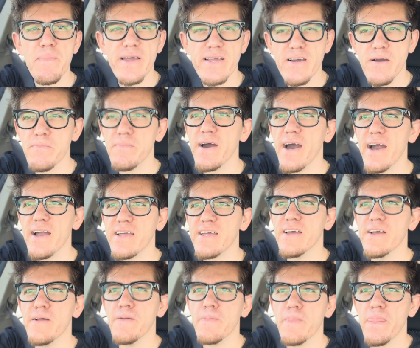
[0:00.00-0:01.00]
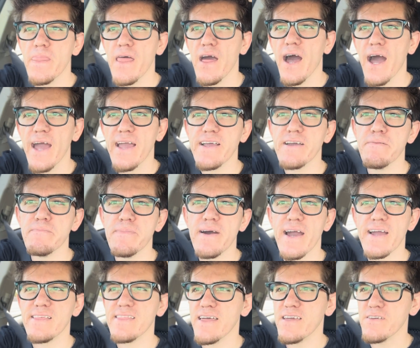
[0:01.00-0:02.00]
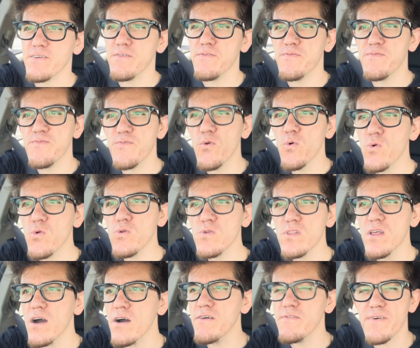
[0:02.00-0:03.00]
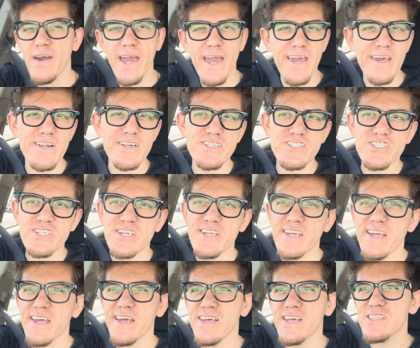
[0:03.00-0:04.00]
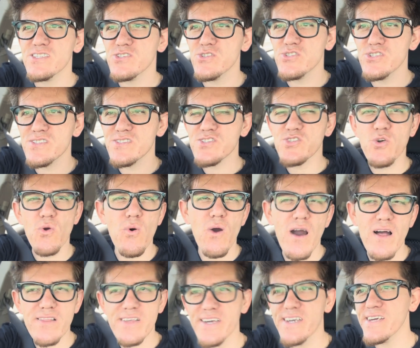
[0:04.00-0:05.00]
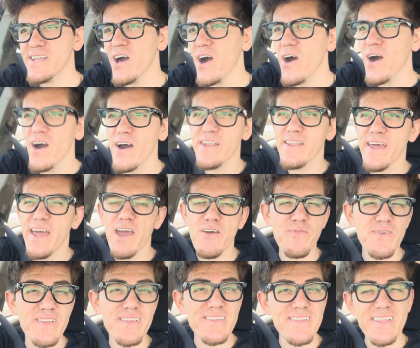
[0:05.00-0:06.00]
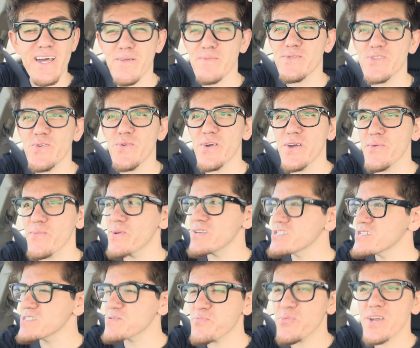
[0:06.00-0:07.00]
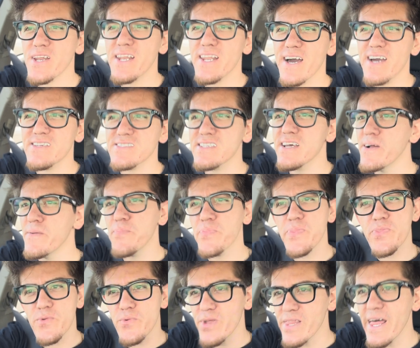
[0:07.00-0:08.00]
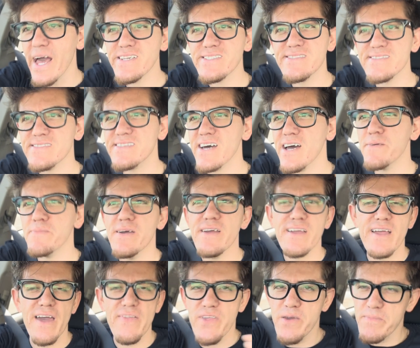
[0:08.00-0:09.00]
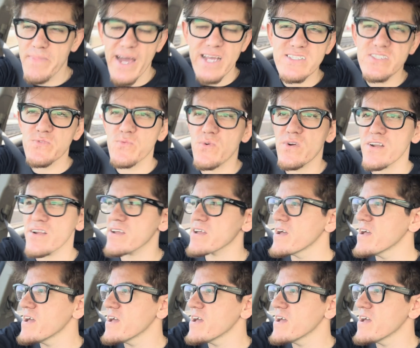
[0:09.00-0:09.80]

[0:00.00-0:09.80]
I come back like full of energy to just go all in on everything that I'm doing, which is pretty nice. A relaxing time, and then back to work.